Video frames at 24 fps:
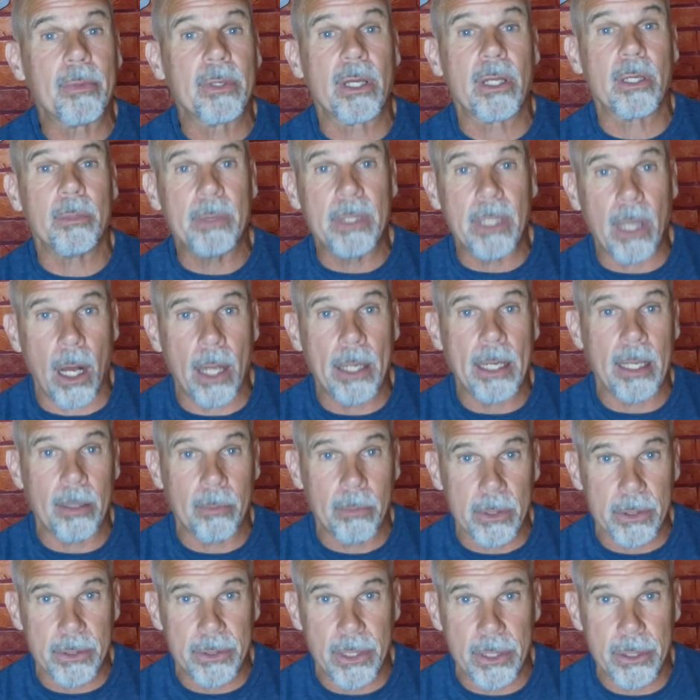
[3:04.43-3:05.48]
going to be
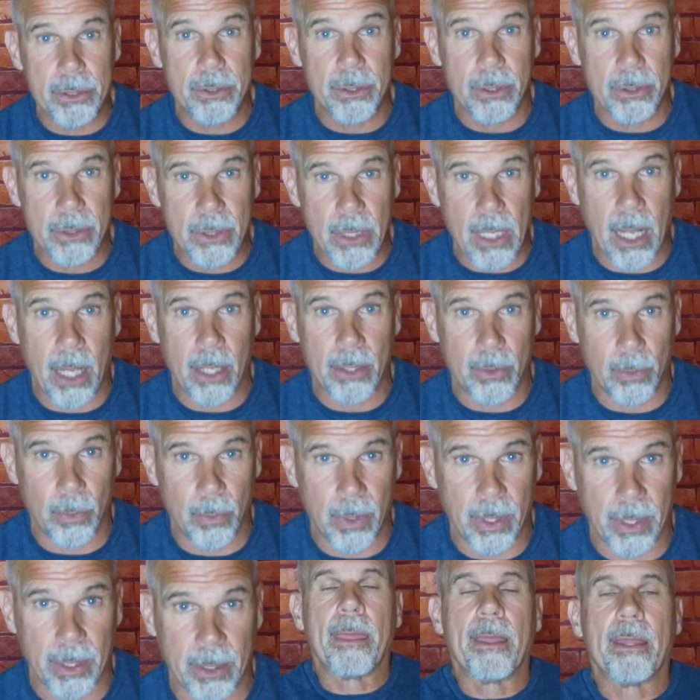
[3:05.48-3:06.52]
unable to teach your child to
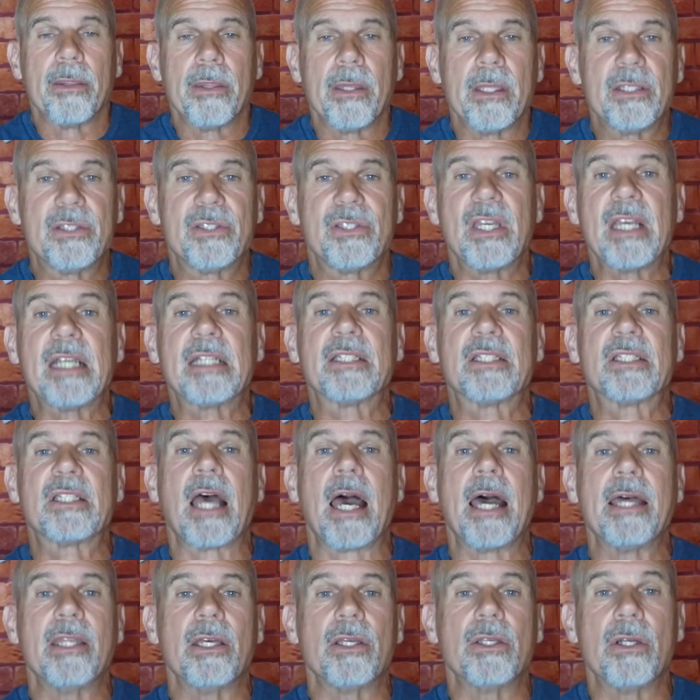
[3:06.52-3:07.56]
read. The 6th
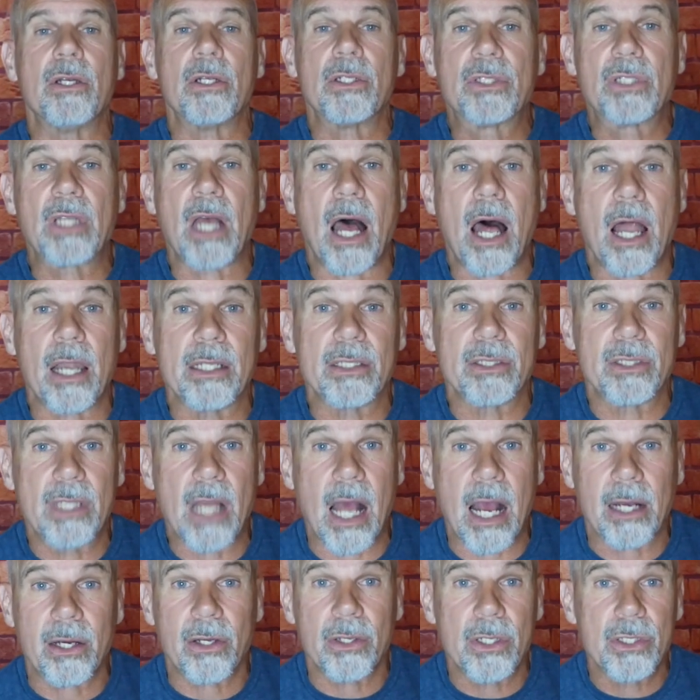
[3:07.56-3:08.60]
sign that your child is
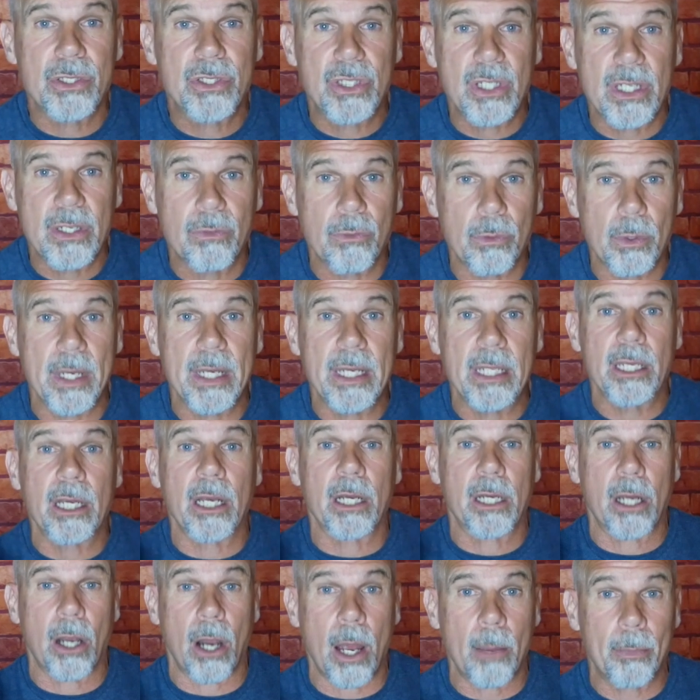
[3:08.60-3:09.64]
not going to achieve reading or
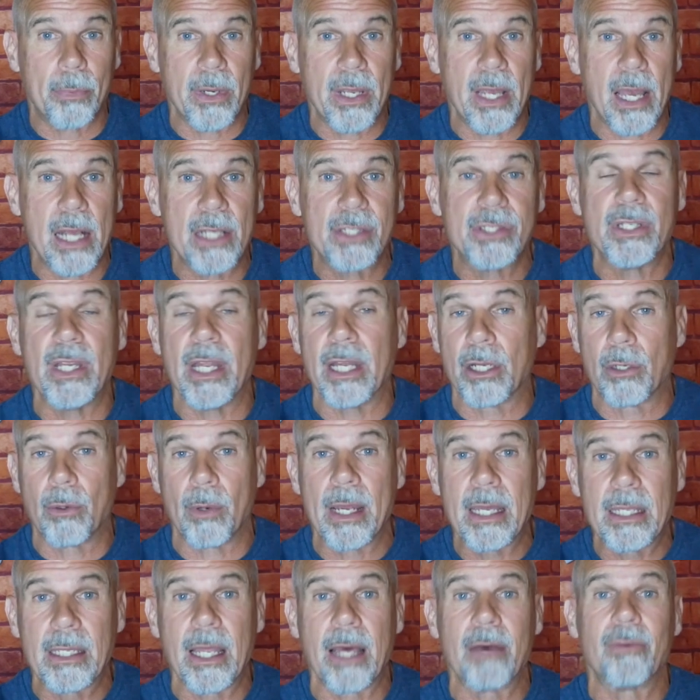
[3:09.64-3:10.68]
comprehension at
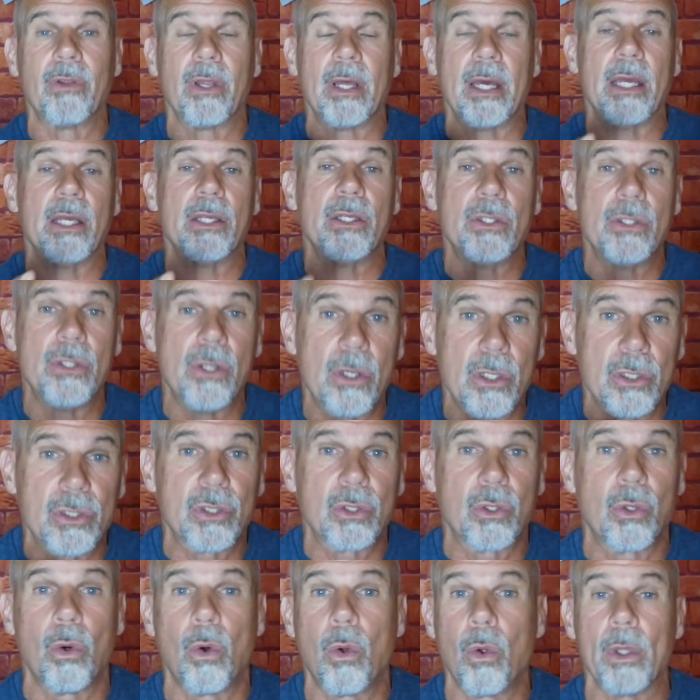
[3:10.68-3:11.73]
grade level at your
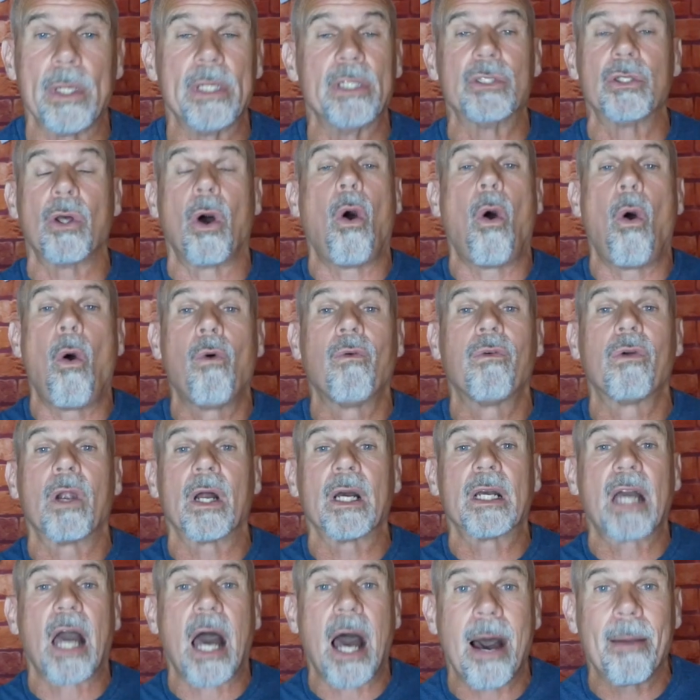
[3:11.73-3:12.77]
school is over
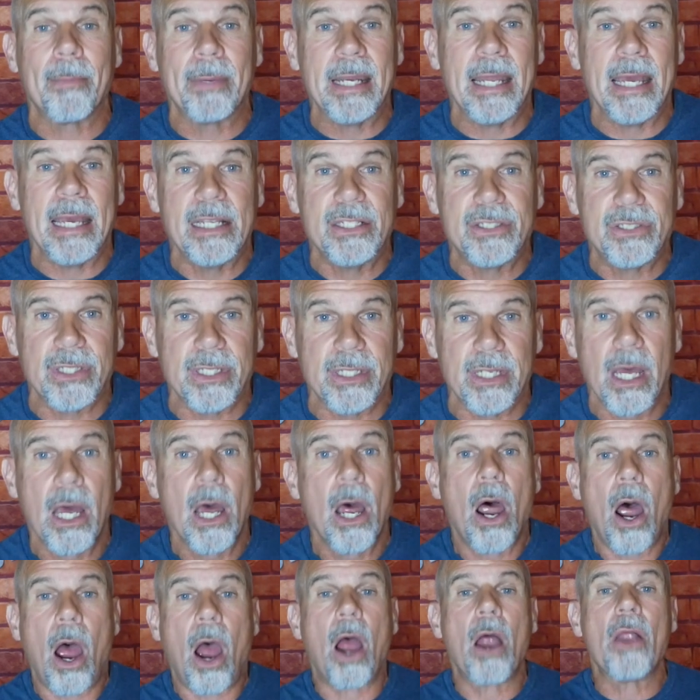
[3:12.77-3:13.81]
accommodation.
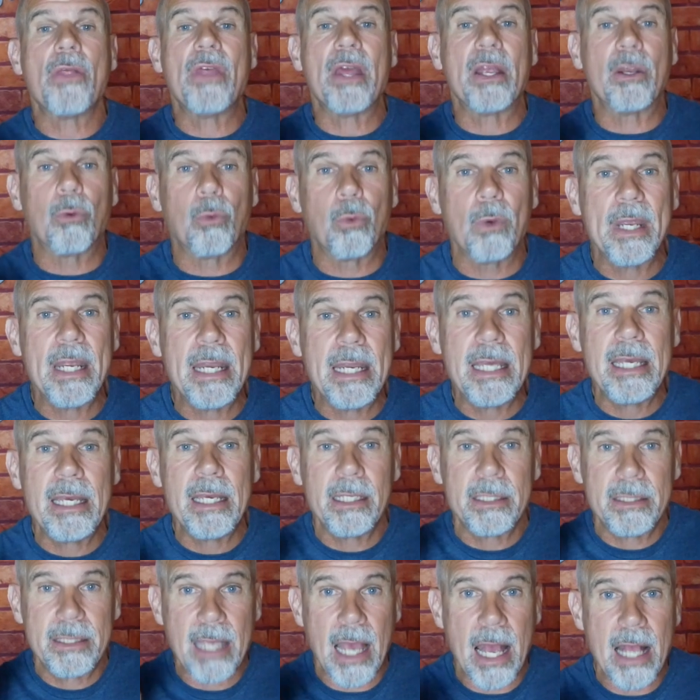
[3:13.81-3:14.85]
Are they reading
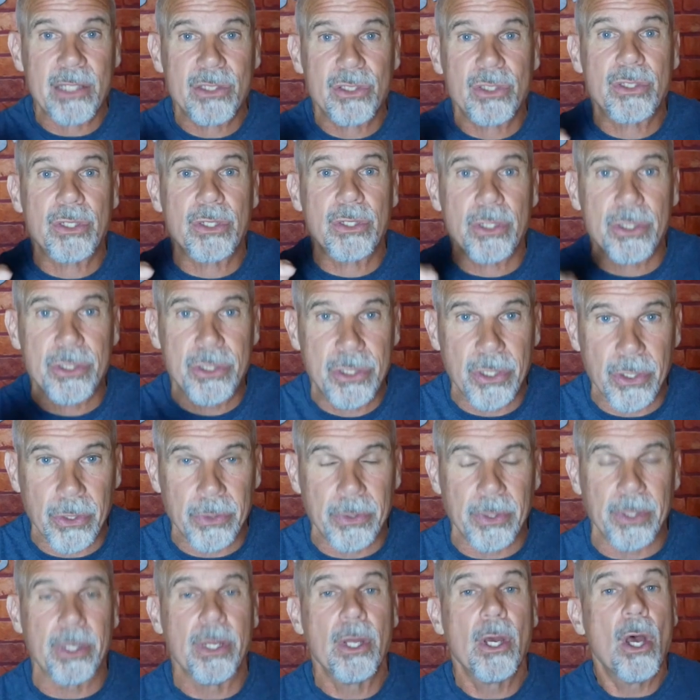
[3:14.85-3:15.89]
tests to your
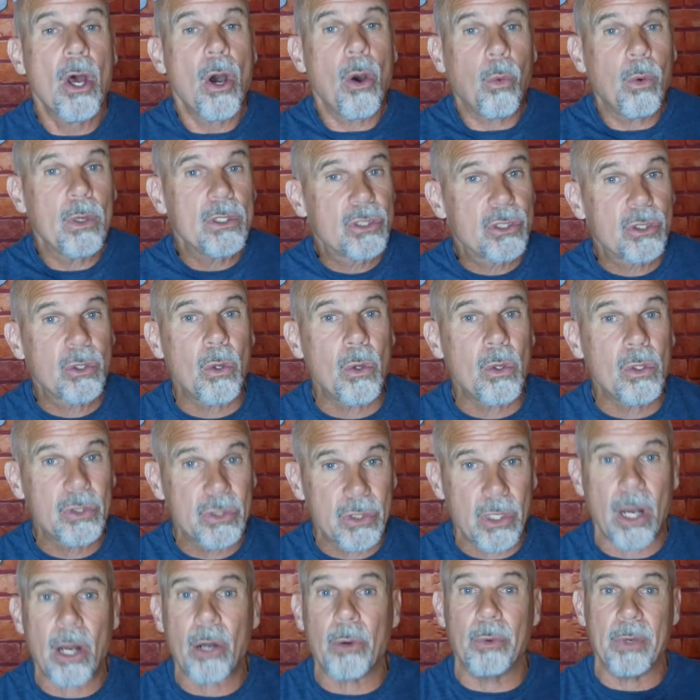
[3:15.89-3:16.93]
children? When schools
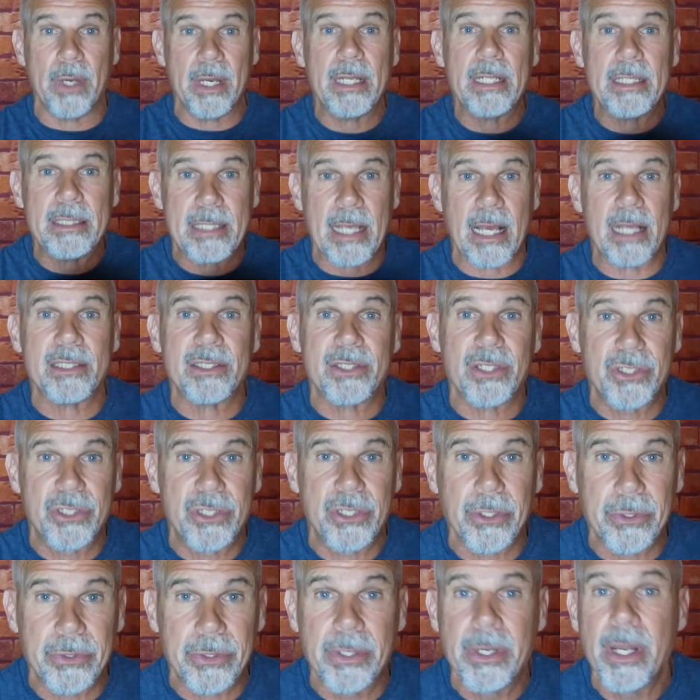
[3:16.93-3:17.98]
start reading tests to
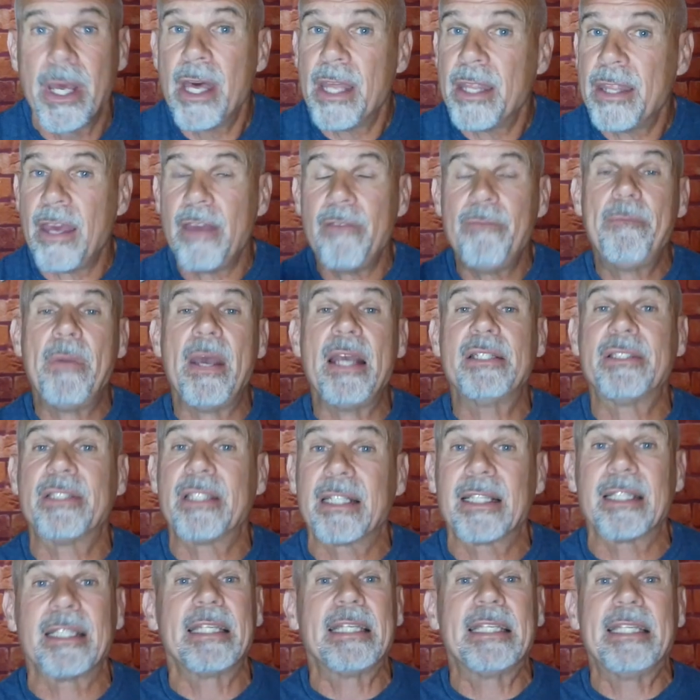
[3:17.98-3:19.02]
children, they've basically
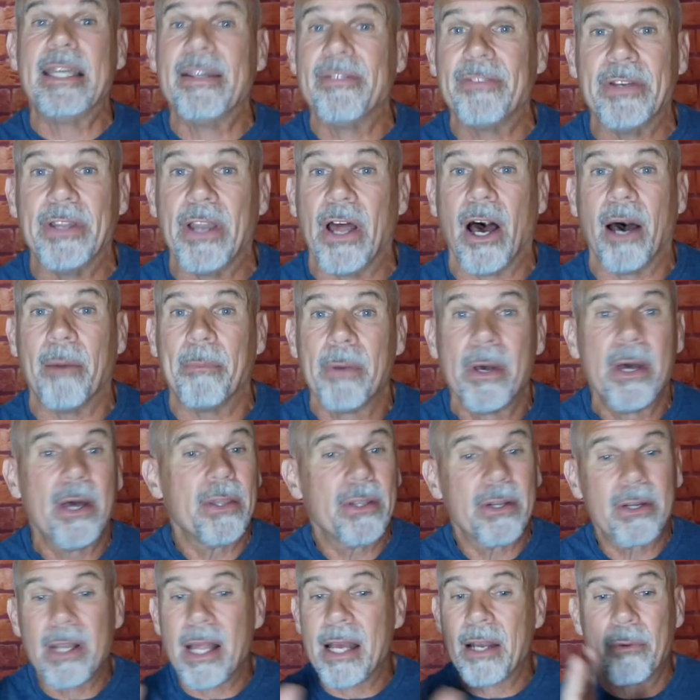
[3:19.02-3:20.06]
given up.
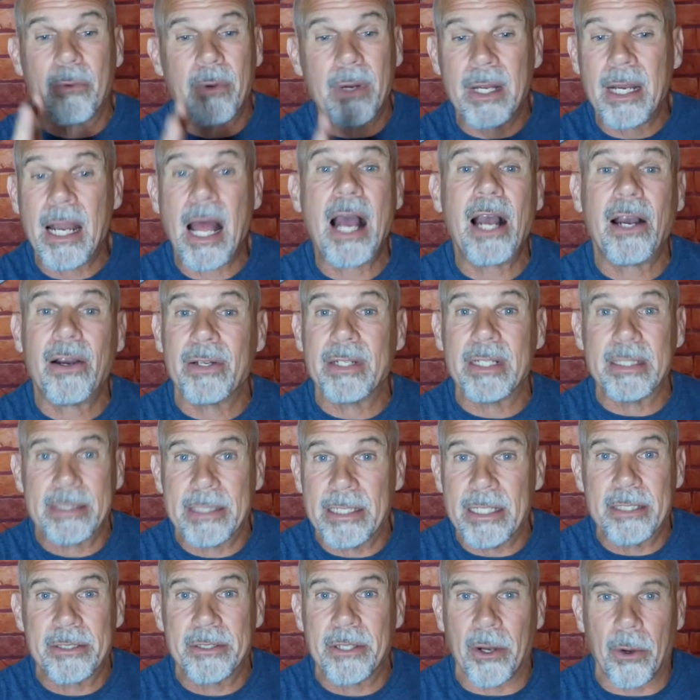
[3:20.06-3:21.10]
They're like, we're not going to
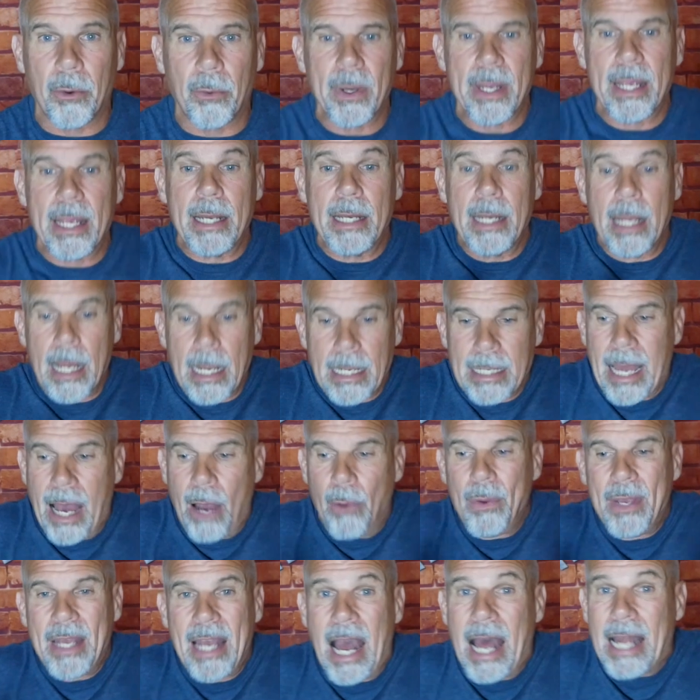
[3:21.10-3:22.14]
teach them to read. Now
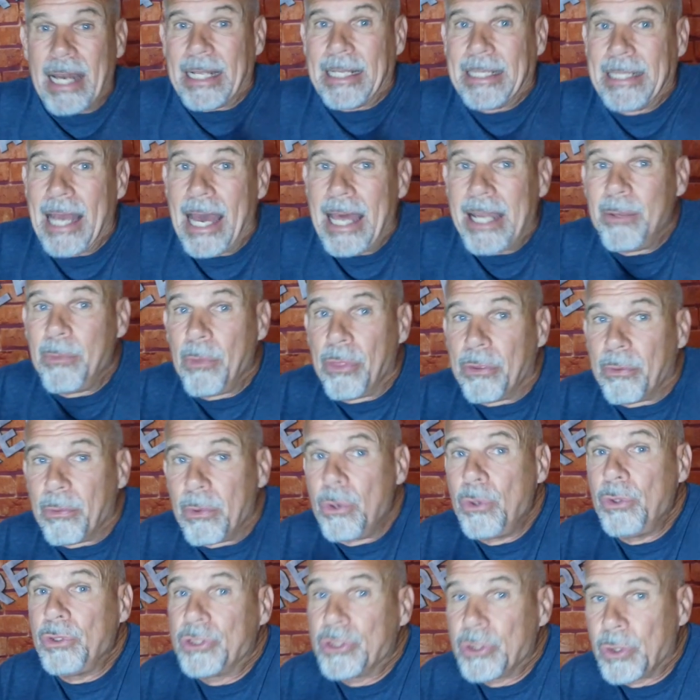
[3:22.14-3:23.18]
we got to get them
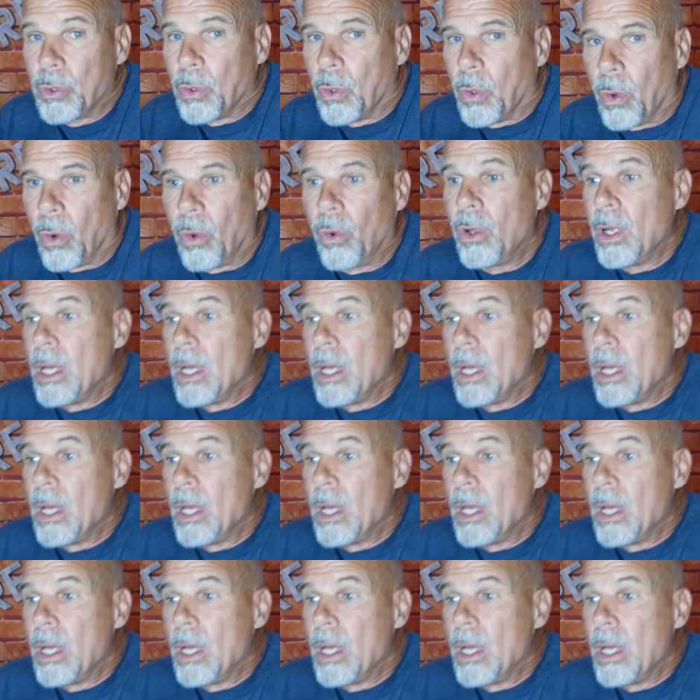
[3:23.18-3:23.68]
through school,